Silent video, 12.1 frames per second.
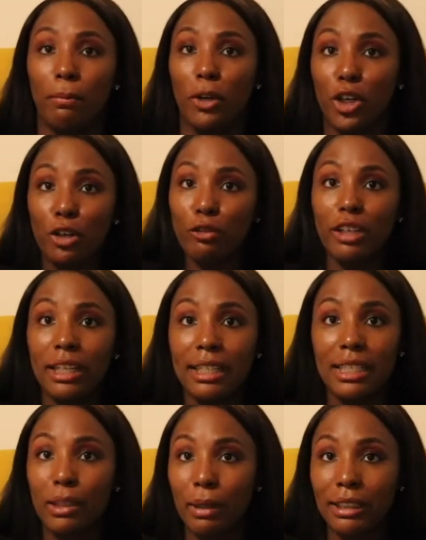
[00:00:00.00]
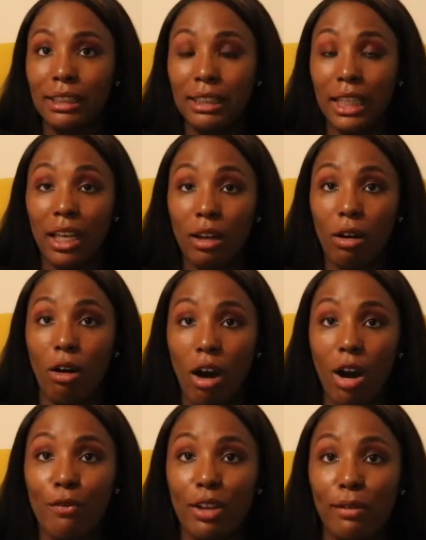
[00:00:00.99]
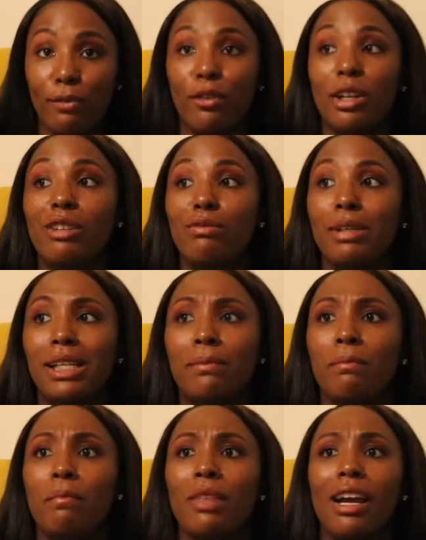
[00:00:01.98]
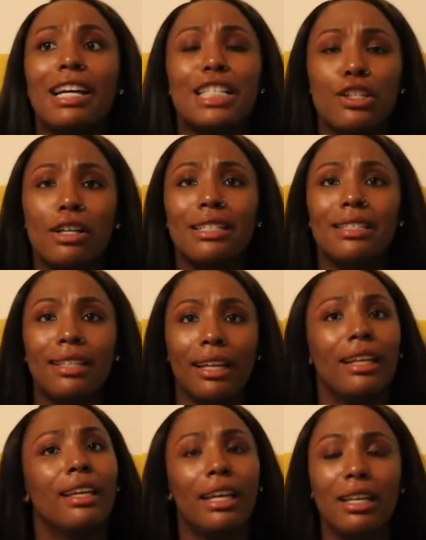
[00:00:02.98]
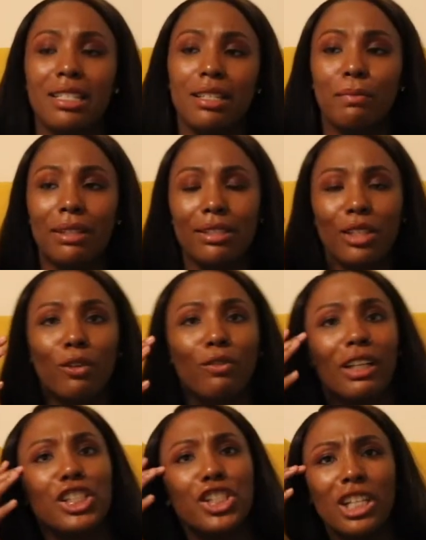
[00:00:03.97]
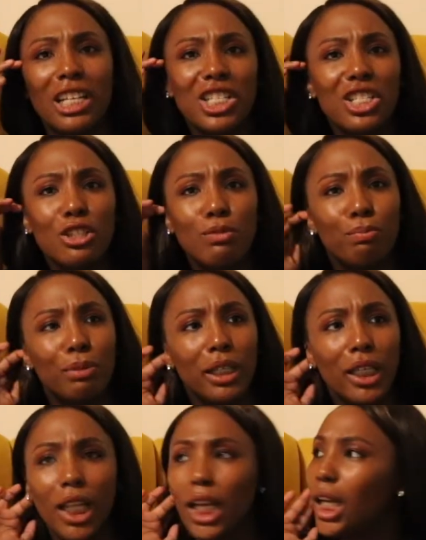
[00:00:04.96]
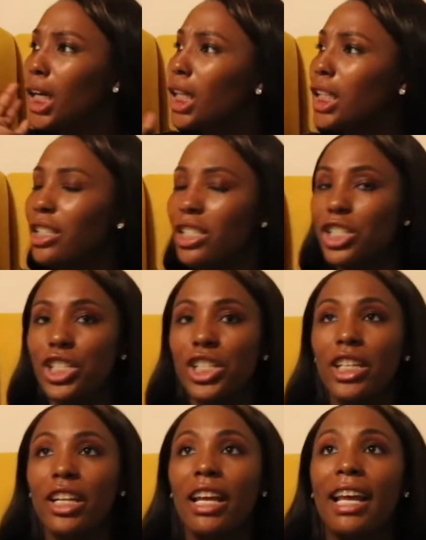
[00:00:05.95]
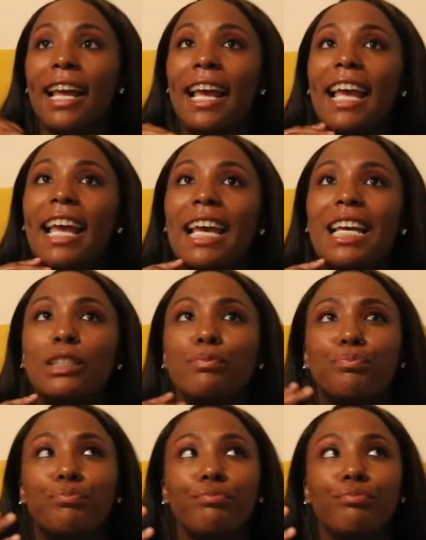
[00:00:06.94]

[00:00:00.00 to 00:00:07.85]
career is about to take off in front of me, I started second guessing myself, like, should I just be like a clinician? And